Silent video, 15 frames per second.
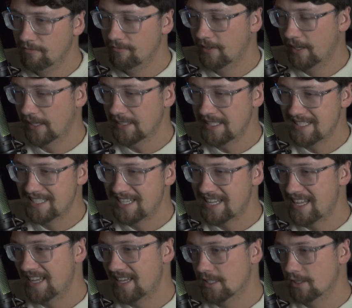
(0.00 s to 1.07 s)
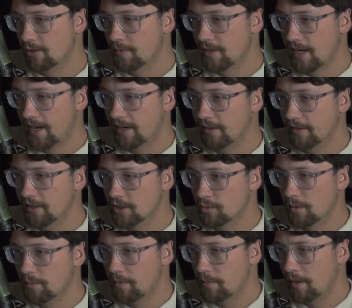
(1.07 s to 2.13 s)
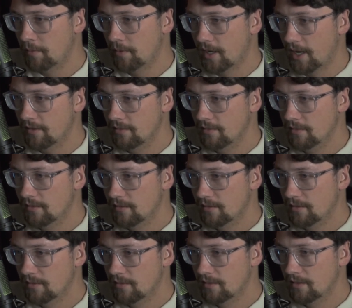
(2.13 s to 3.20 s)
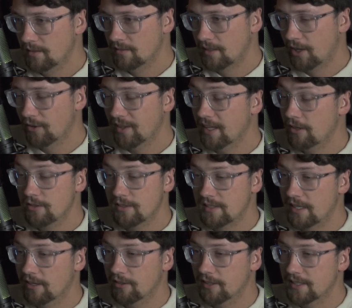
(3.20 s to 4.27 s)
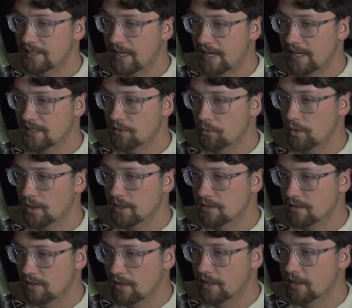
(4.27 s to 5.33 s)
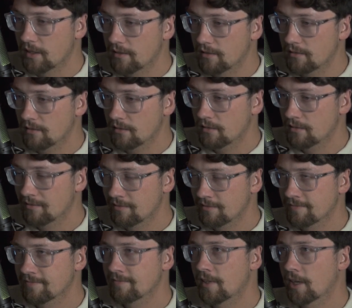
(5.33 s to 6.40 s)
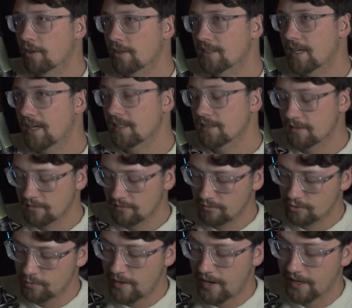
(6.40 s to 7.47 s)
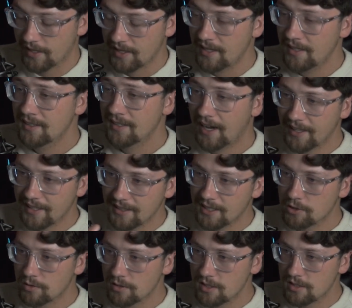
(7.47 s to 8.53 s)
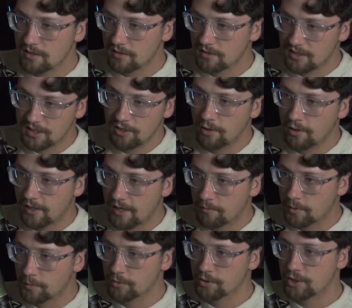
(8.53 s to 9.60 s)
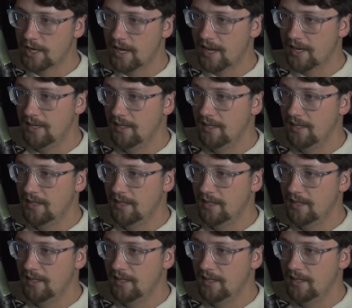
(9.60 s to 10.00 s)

I guess his knee is a little bit higher on this one, but maybe not. I don't think it was nearly as high as it was on the nearly as high as dramatic. I think this was still a comfortable shot.